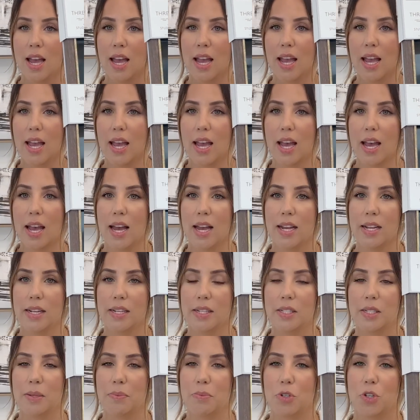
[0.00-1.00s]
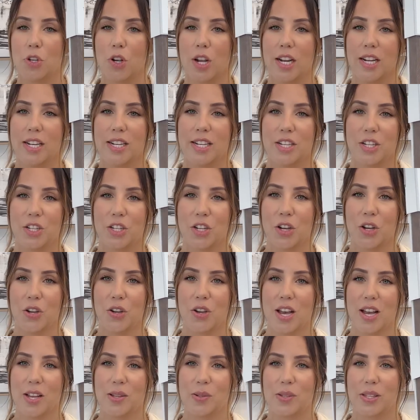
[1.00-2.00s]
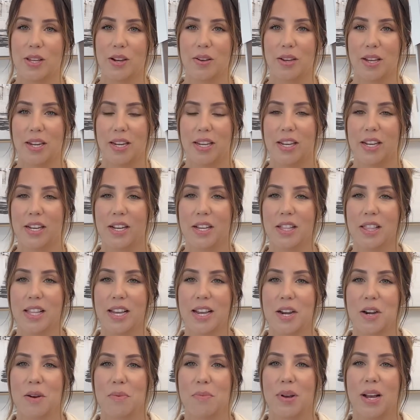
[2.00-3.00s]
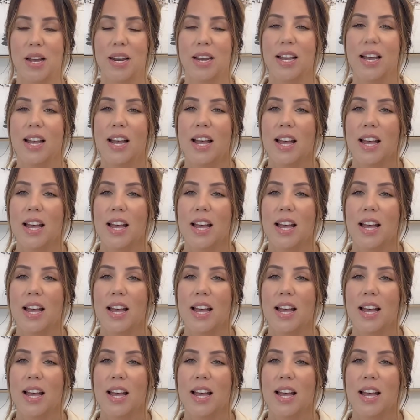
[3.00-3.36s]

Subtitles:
and I'm trying to show you guys without getting a glare, but